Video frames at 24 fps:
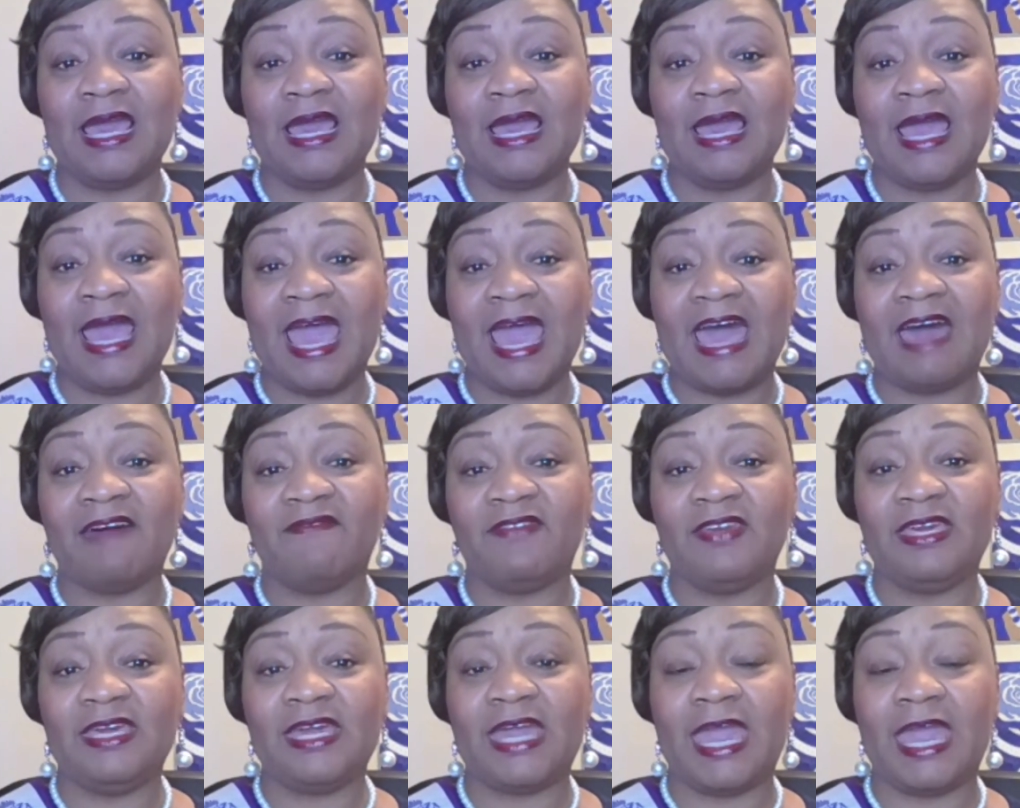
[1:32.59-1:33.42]

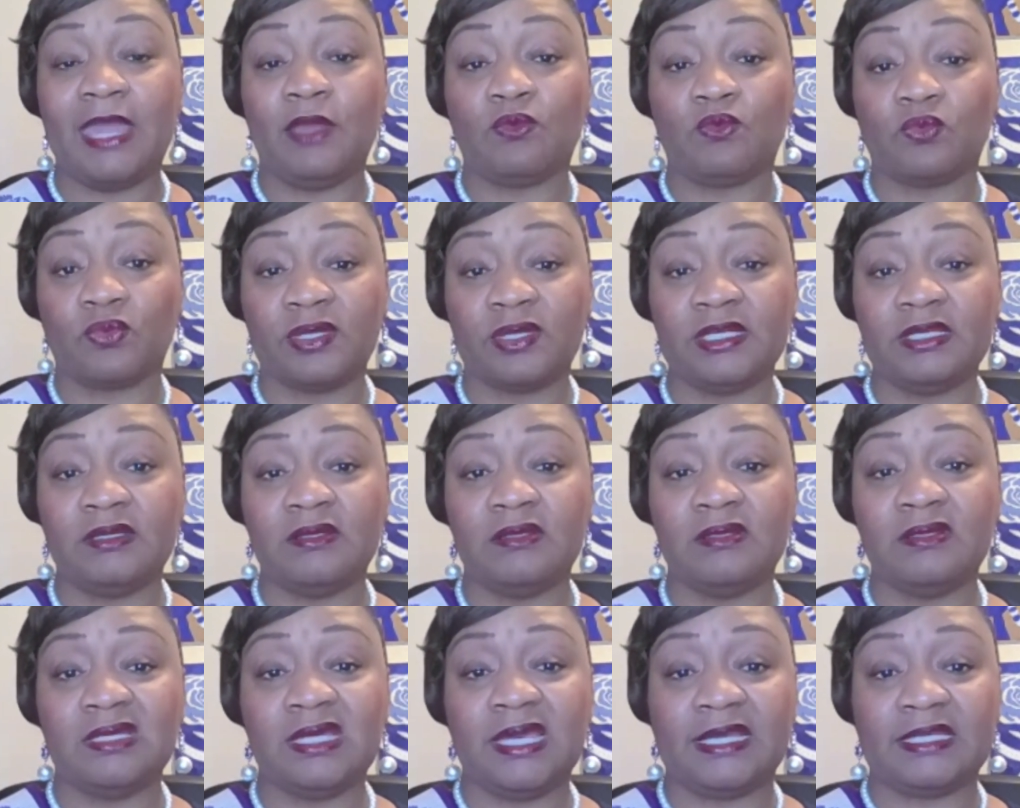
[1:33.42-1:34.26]
having a
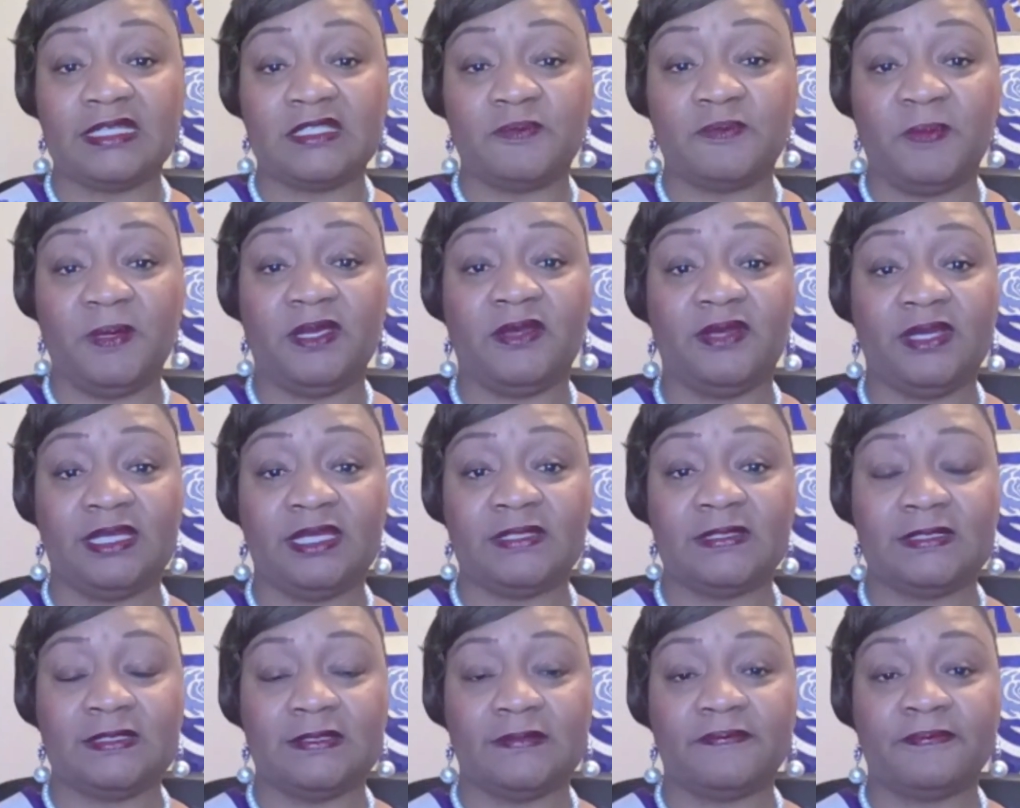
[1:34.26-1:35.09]
real
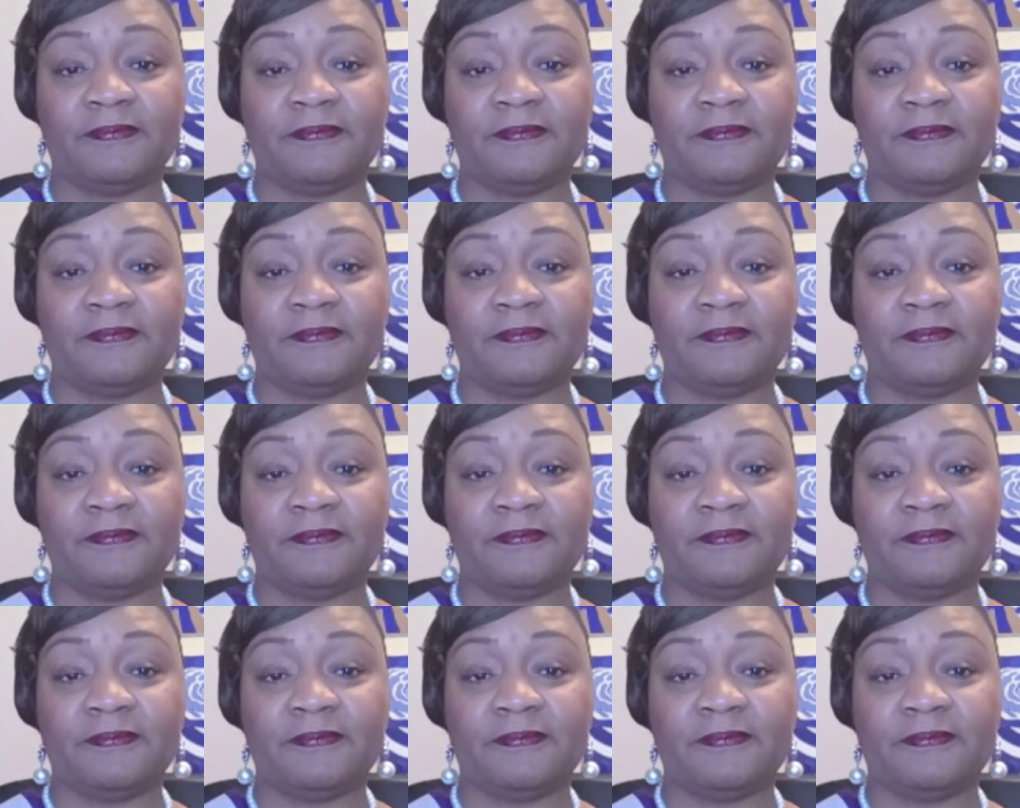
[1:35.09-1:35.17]
experience.